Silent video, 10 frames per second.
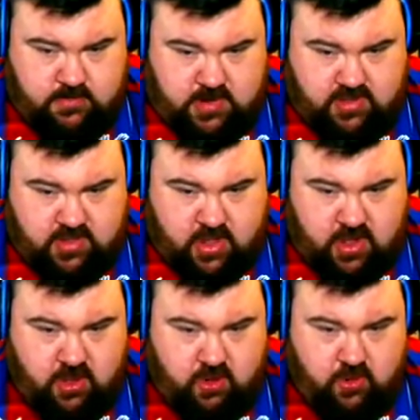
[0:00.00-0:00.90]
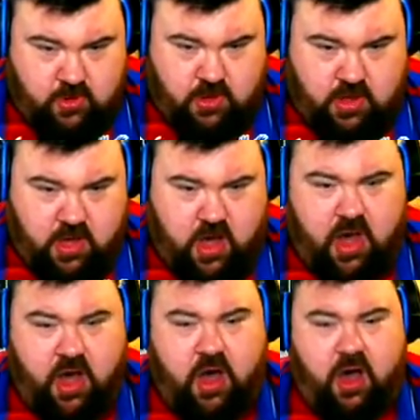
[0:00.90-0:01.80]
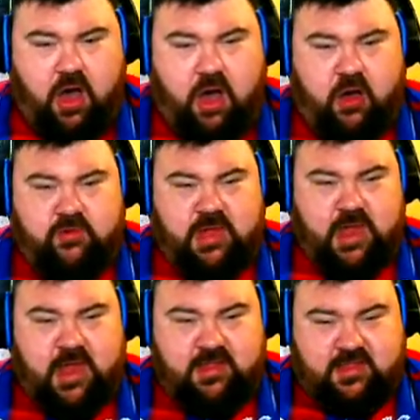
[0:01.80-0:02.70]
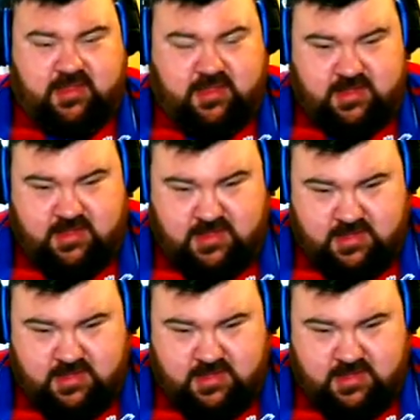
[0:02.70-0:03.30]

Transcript: Let's go! Oh, yes!